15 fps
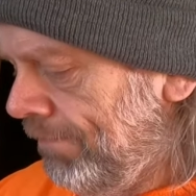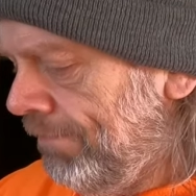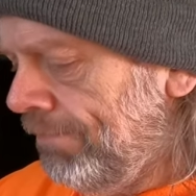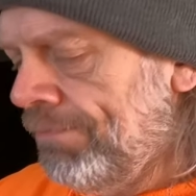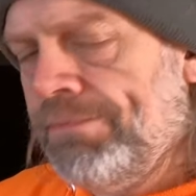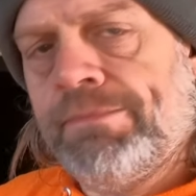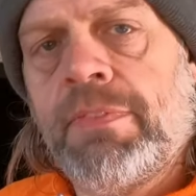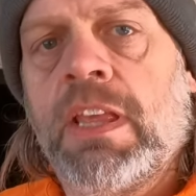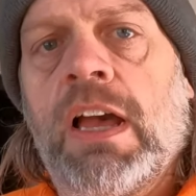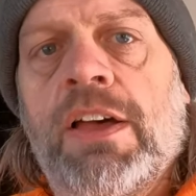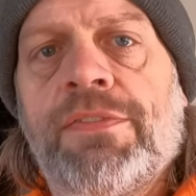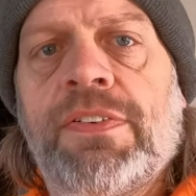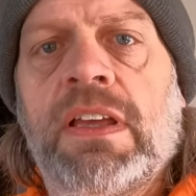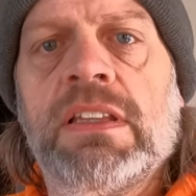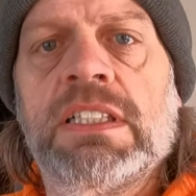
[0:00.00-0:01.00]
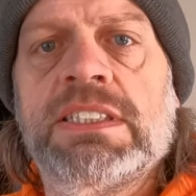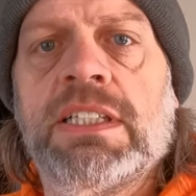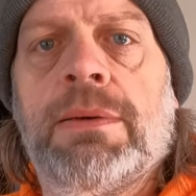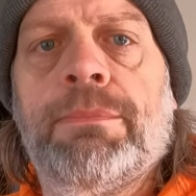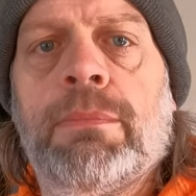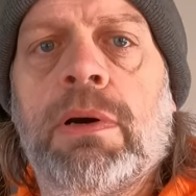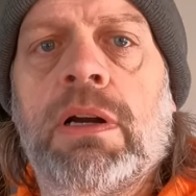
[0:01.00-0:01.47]
I found
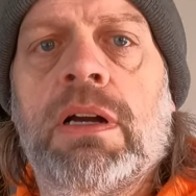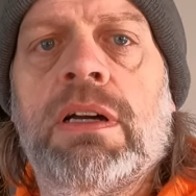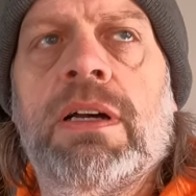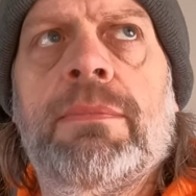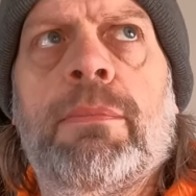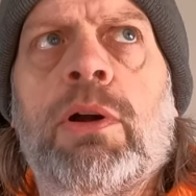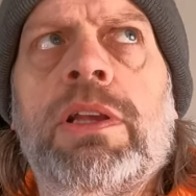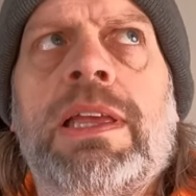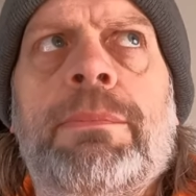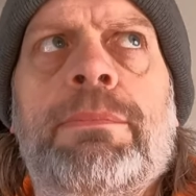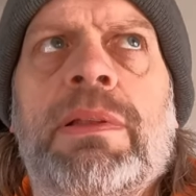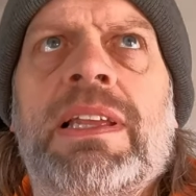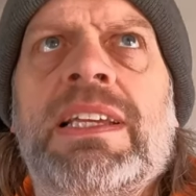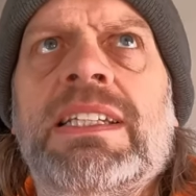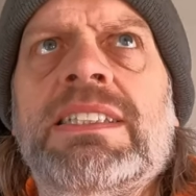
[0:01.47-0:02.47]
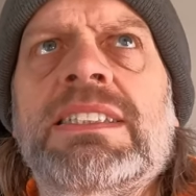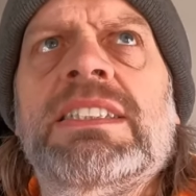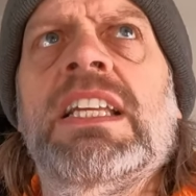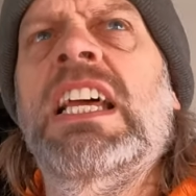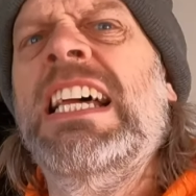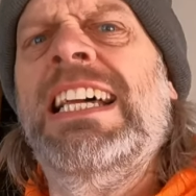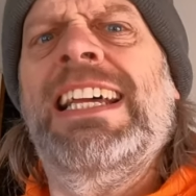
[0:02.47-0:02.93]
this on uh,
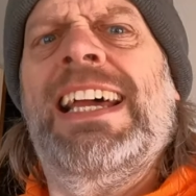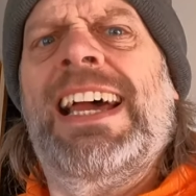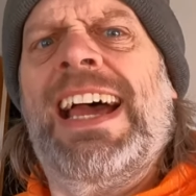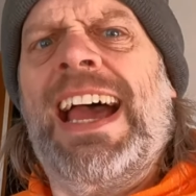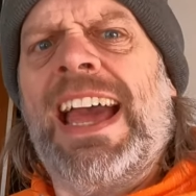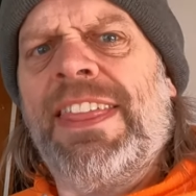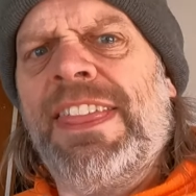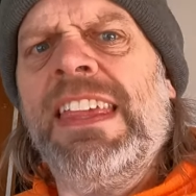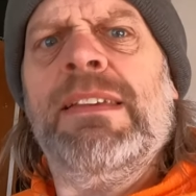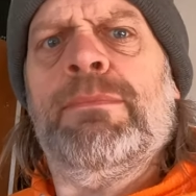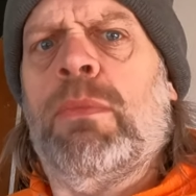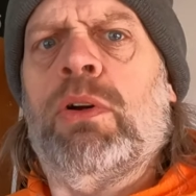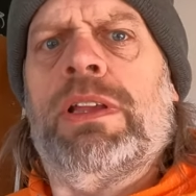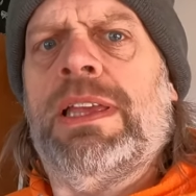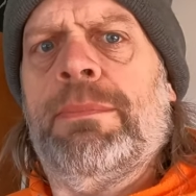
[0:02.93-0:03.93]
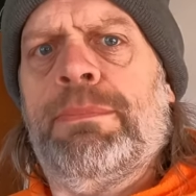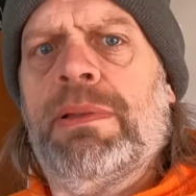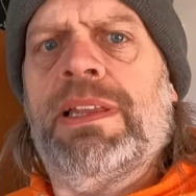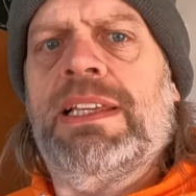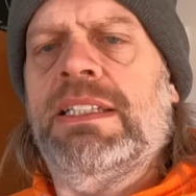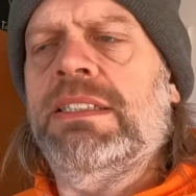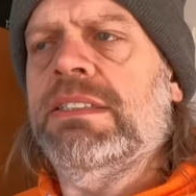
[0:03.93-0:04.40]
Marketplace, I think
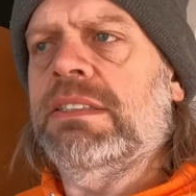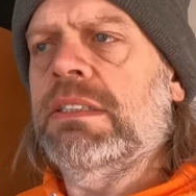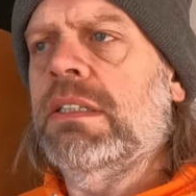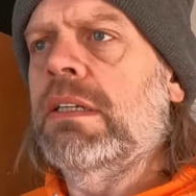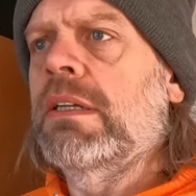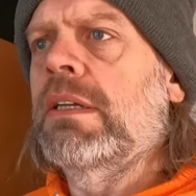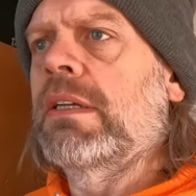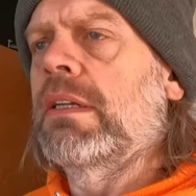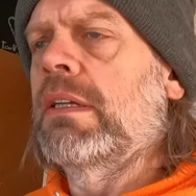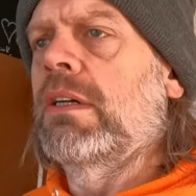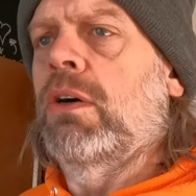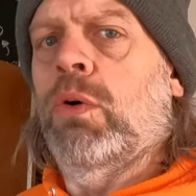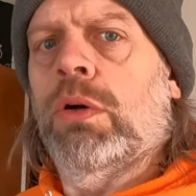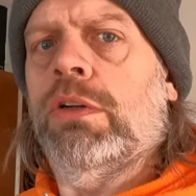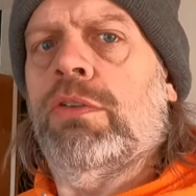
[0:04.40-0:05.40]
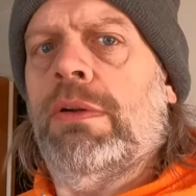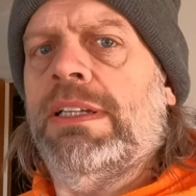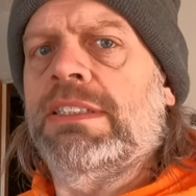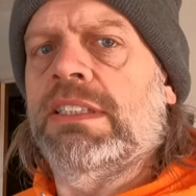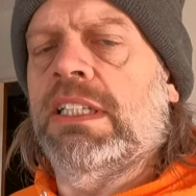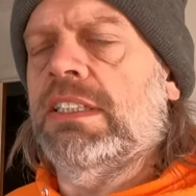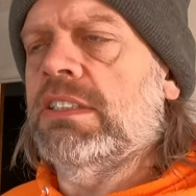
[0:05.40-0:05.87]
Marketplace, or
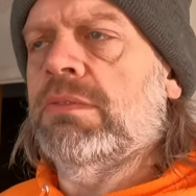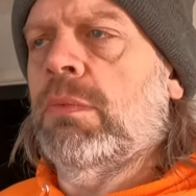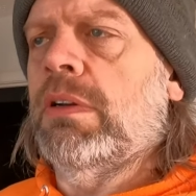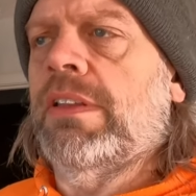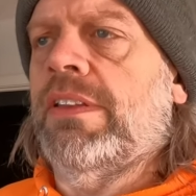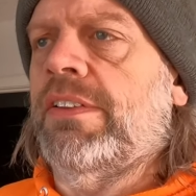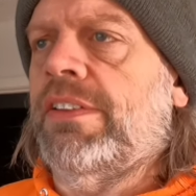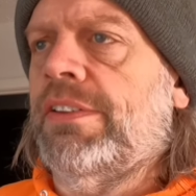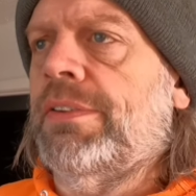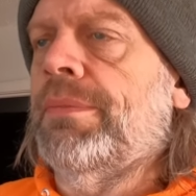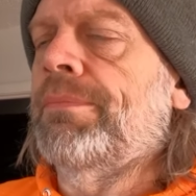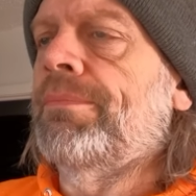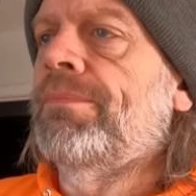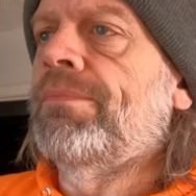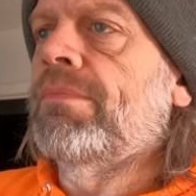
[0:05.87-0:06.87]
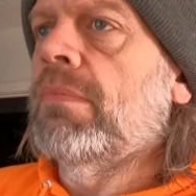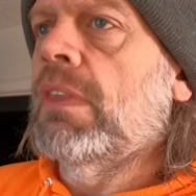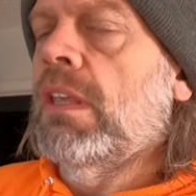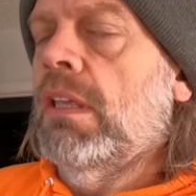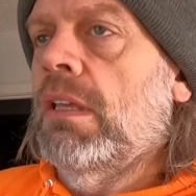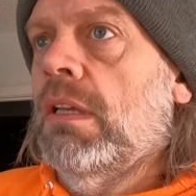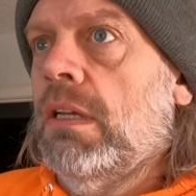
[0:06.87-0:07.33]
Craigslist, one of the two,
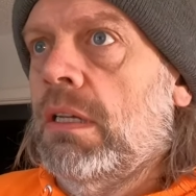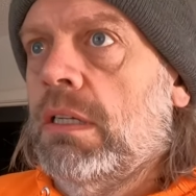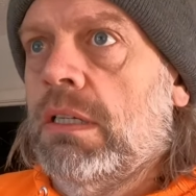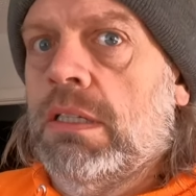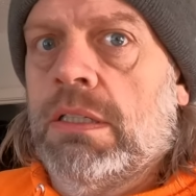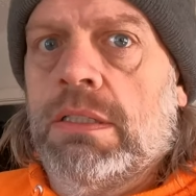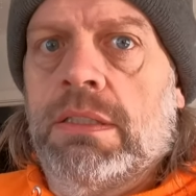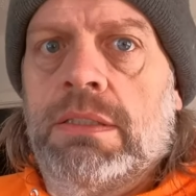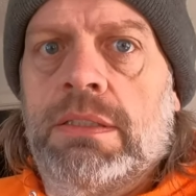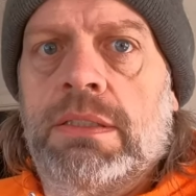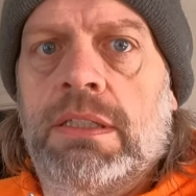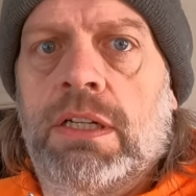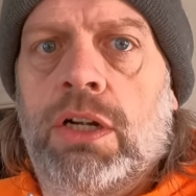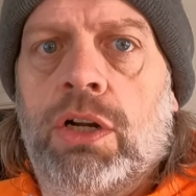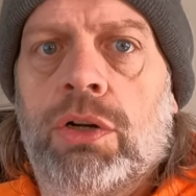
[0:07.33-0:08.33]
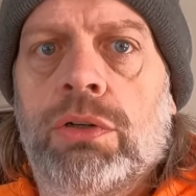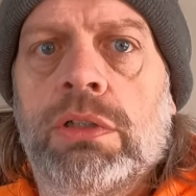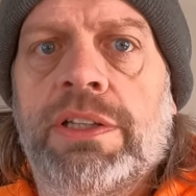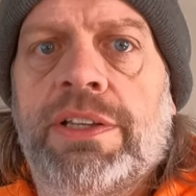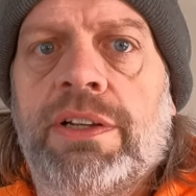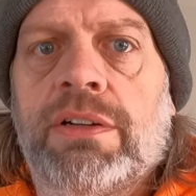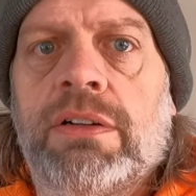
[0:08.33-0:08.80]
uh,
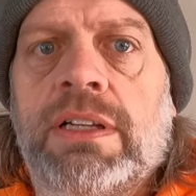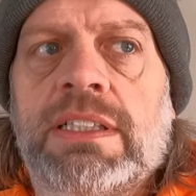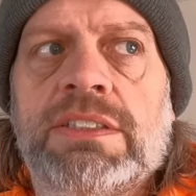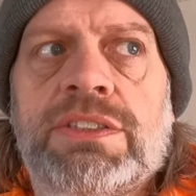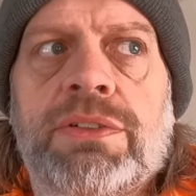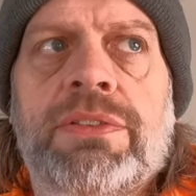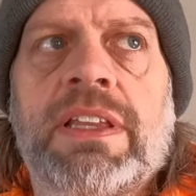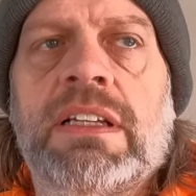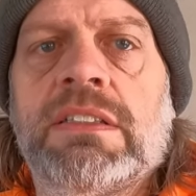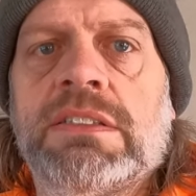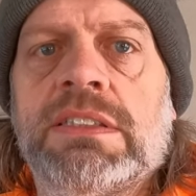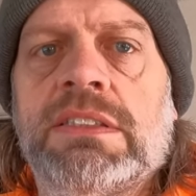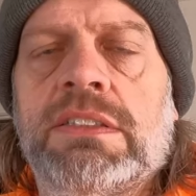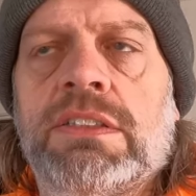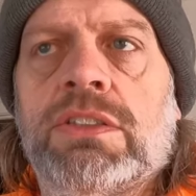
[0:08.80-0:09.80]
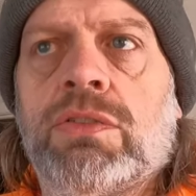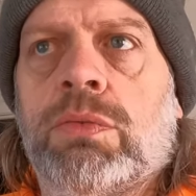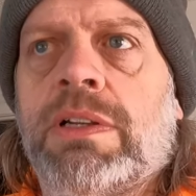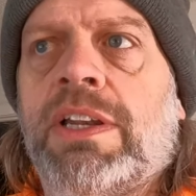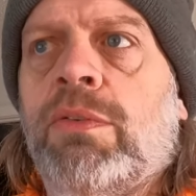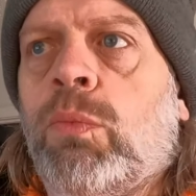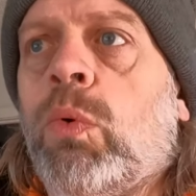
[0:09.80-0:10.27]
earlier in
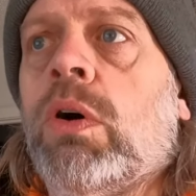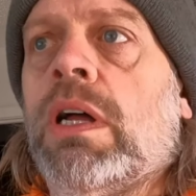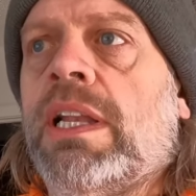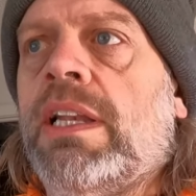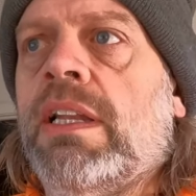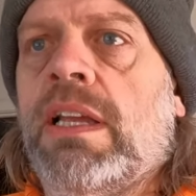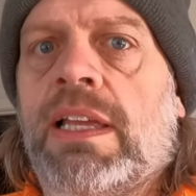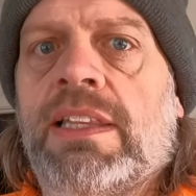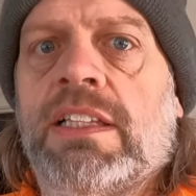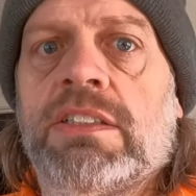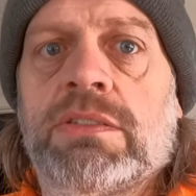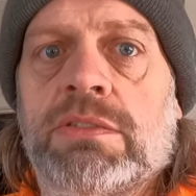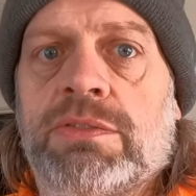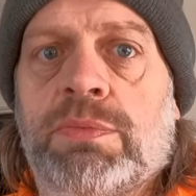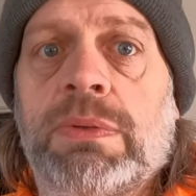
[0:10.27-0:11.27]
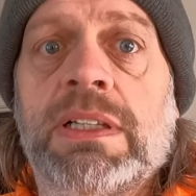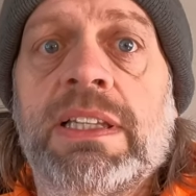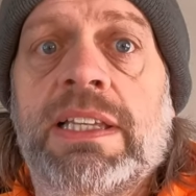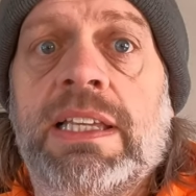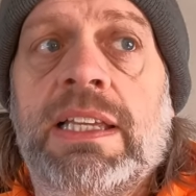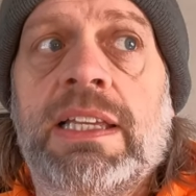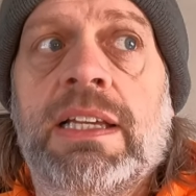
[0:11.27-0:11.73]
2021, and this was
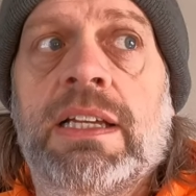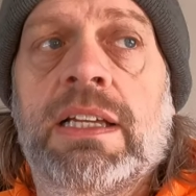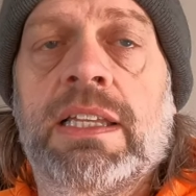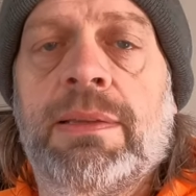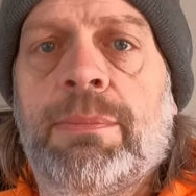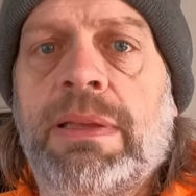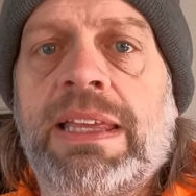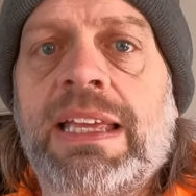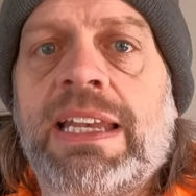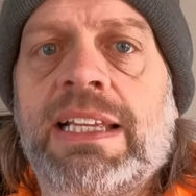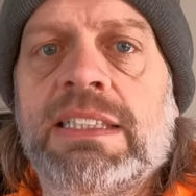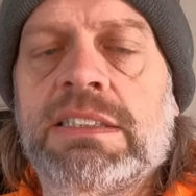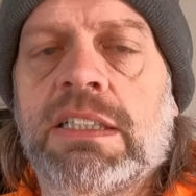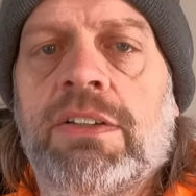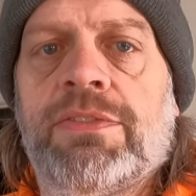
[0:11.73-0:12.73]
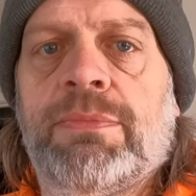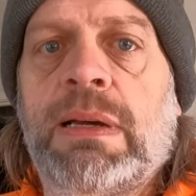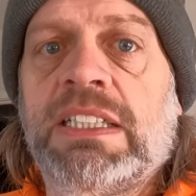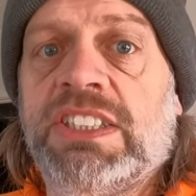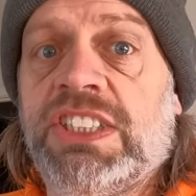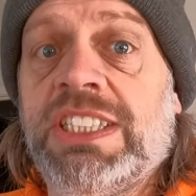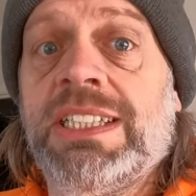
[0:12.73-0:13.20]
really uh, the beginnings of
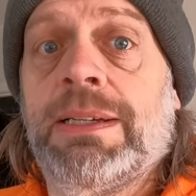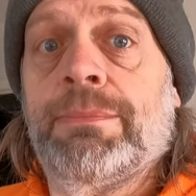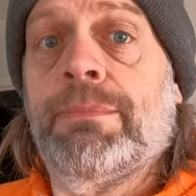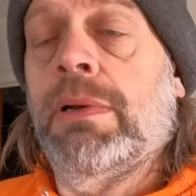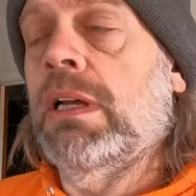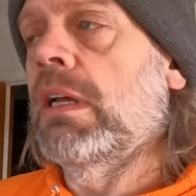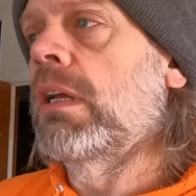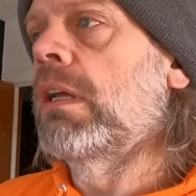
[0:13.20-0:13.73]
my gym.